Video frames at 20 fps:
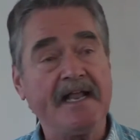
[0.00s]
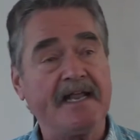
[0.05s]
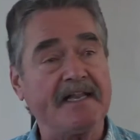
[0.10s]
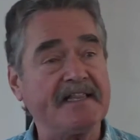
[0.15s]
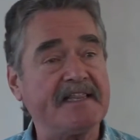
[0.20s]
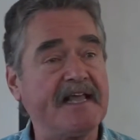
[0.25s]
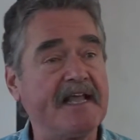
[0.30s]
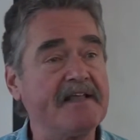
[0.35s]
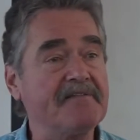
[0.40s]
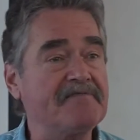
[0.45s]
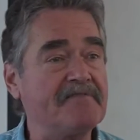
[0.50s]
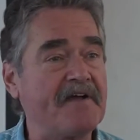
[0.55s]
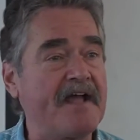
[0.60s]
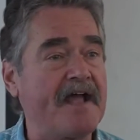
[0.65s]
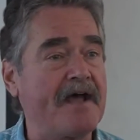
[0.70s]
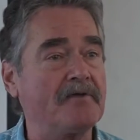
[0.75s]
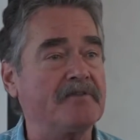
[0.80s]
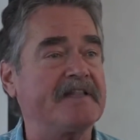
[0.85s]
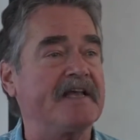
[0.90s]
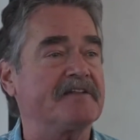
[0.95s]
And they
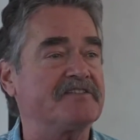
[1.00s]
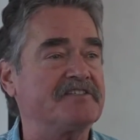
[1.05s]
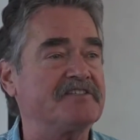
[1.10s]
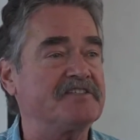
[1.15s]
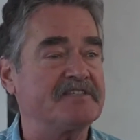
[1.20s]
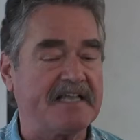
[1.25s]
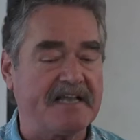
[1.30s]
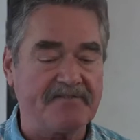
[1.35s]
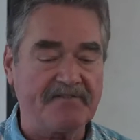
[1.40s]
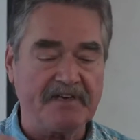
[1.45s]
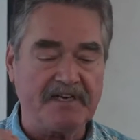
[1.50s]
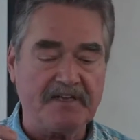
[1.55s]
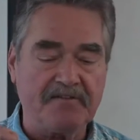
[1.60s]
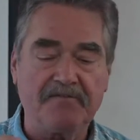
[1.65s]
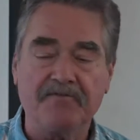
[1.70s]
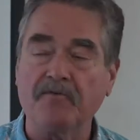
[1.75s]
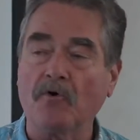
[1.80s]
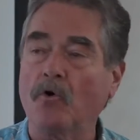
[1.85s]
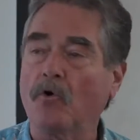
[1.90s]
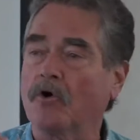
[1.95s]
found that
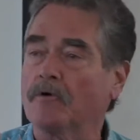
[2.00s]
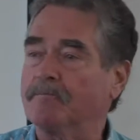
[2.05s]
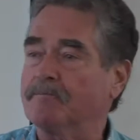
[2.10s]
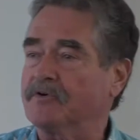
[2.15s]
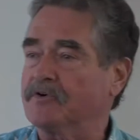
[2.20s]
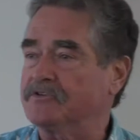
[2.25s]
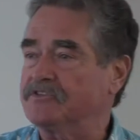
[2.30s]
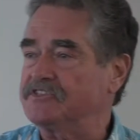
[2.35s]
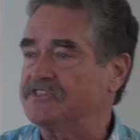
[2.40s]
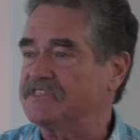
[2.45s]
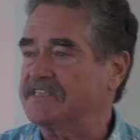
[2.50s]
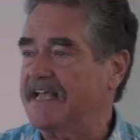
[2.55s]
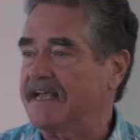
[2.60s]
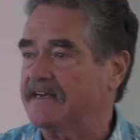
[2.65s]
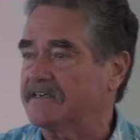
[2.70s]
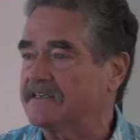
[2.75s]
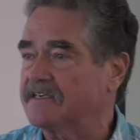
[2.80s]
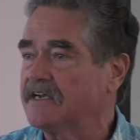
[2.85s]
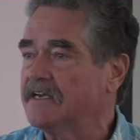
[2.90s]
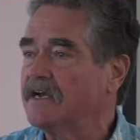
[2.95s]
74%